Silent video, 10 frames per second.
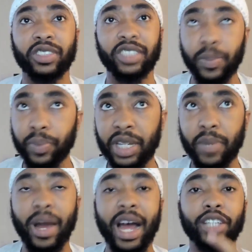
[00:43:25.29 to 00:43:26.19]
simply
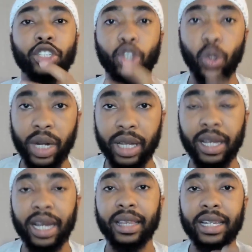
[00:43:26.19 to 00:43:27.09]
by doing